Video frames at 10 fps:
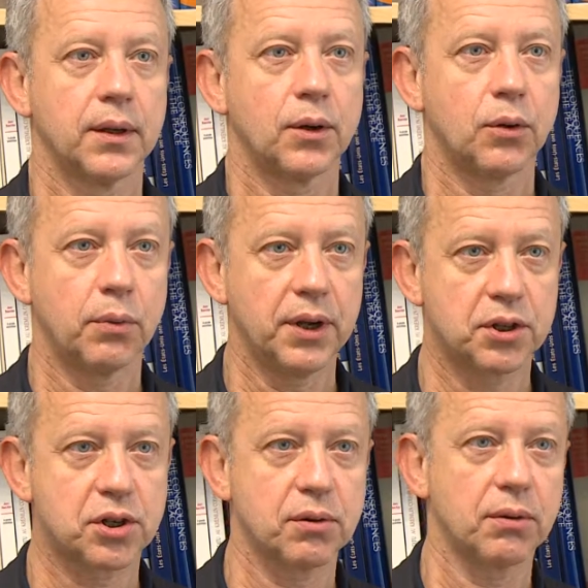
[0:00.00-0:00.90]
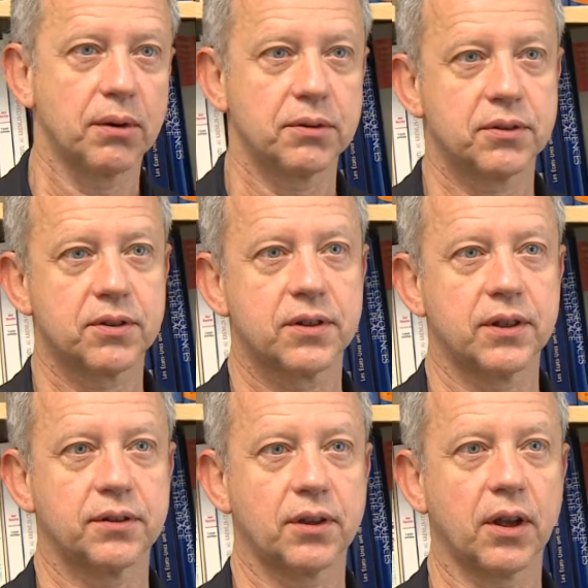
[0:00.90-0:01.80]
Reassurance
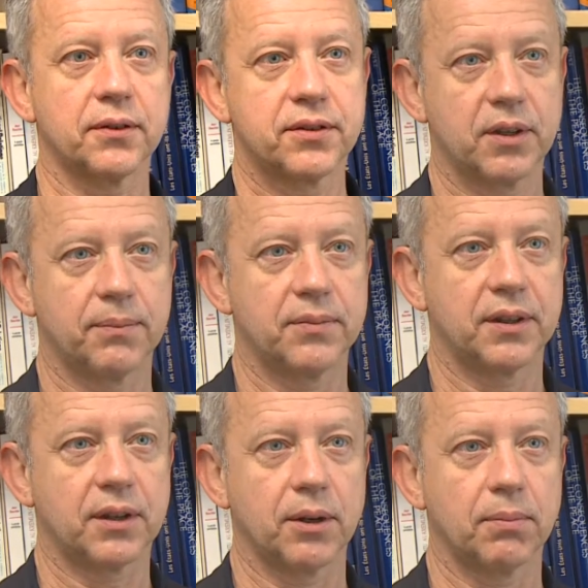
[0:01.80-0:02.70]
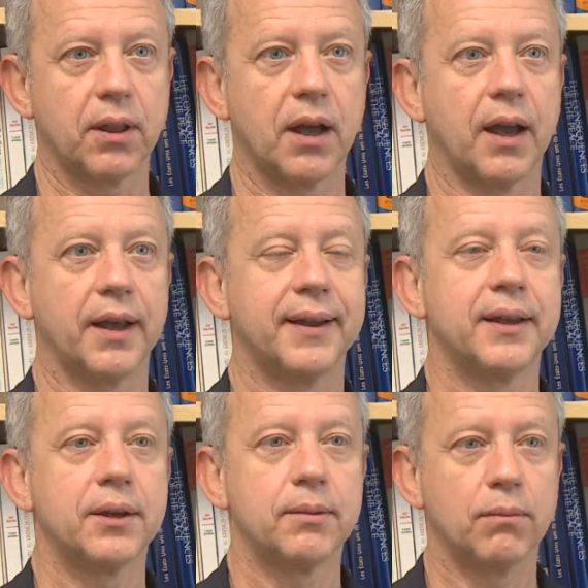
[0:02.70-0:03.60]
is a concept that can apply
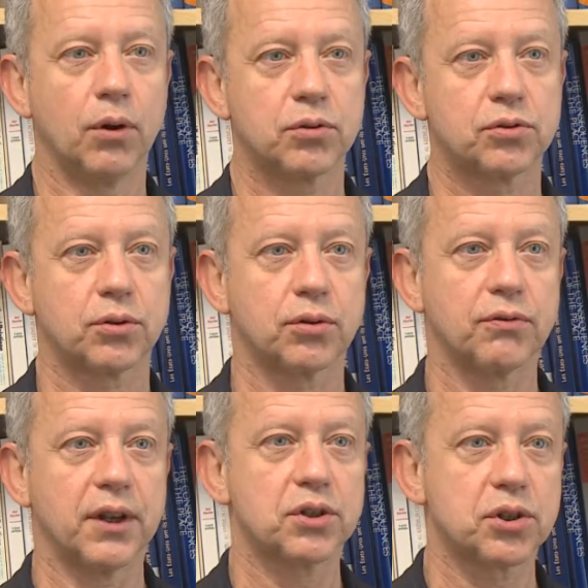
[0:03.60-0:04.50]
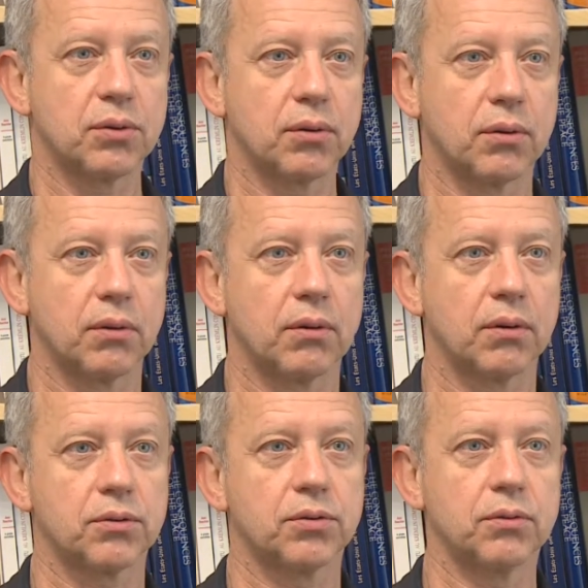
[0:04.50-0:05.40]
both to conventional
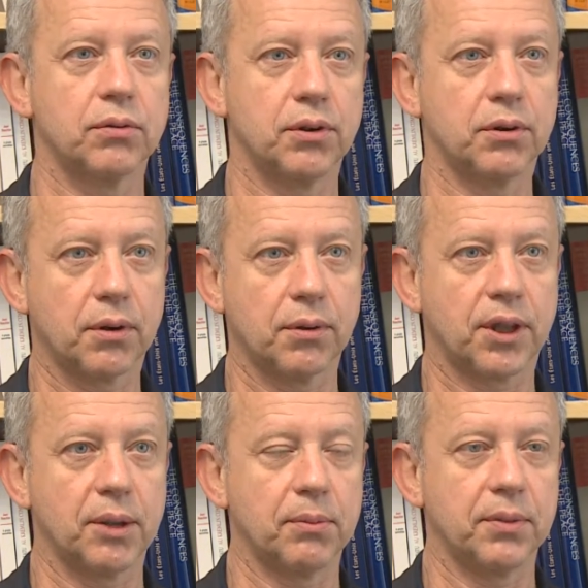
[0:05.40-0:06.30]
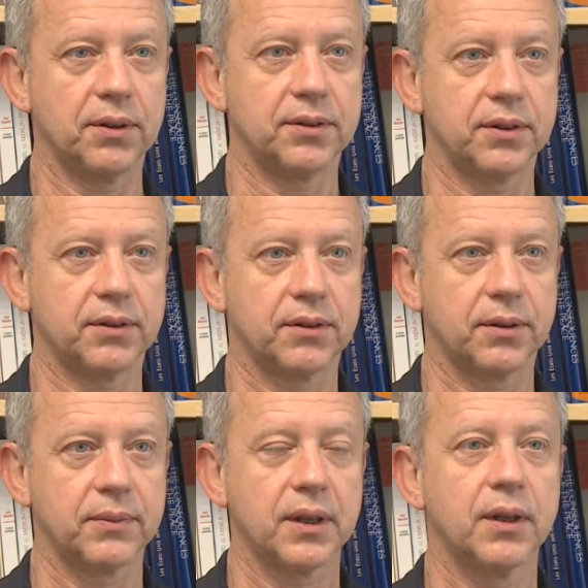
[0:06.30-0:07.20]
or to nuclear capabilities.
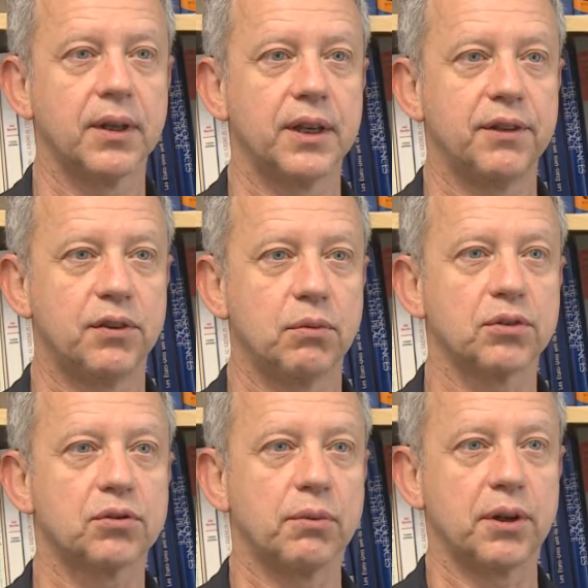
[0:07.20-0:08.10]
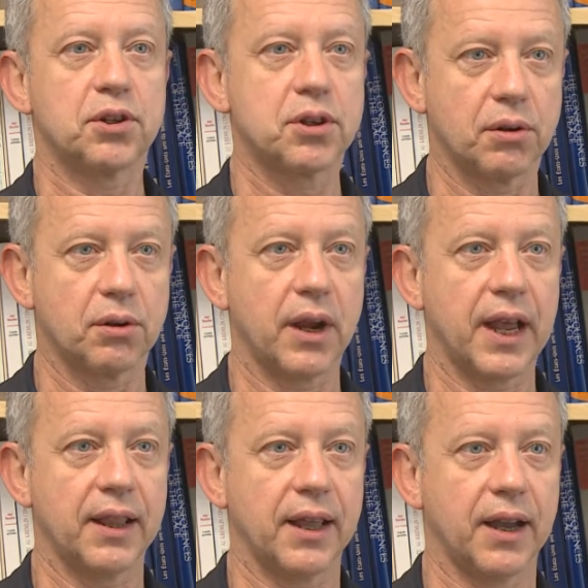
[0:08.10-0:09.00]
If you want to reassure your
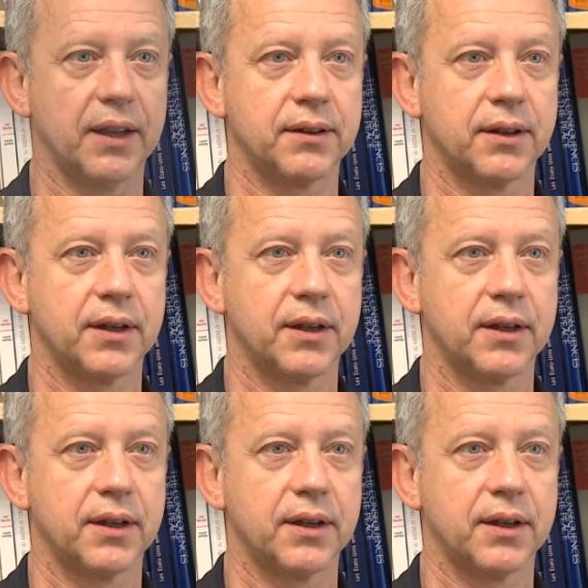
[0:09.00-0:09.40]
ally,